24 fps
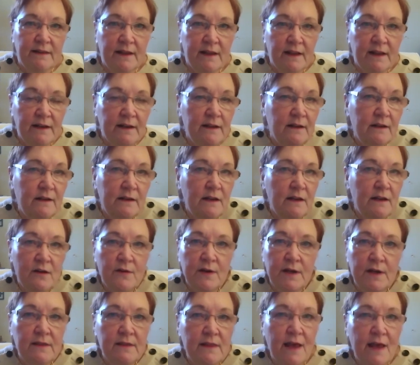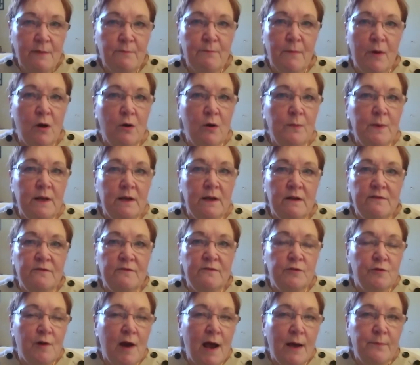That in that moment of
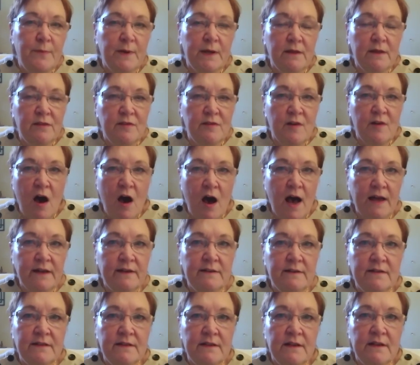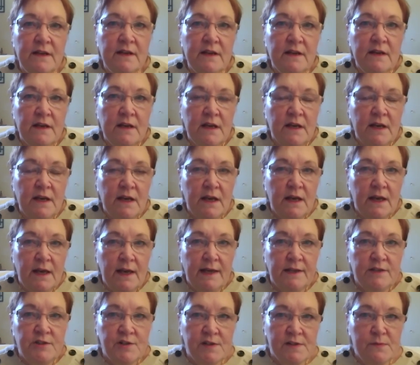dropping thought
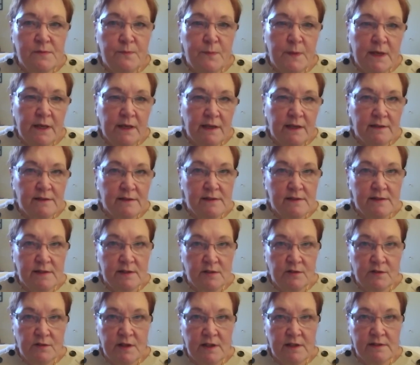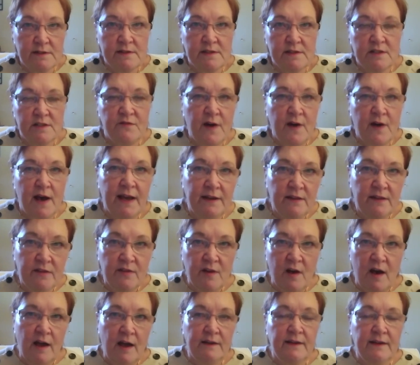and just being in stillness, divine
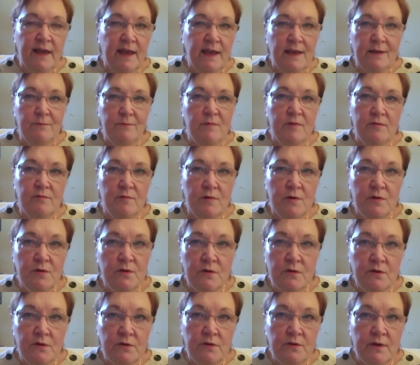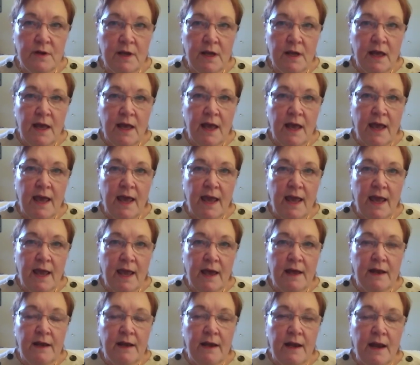thought came through,
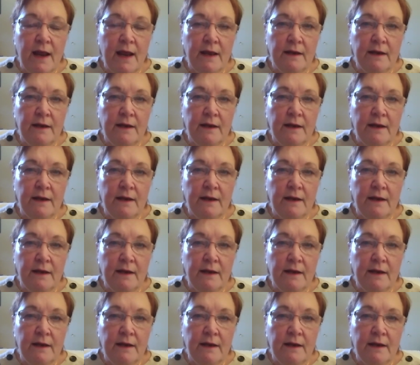and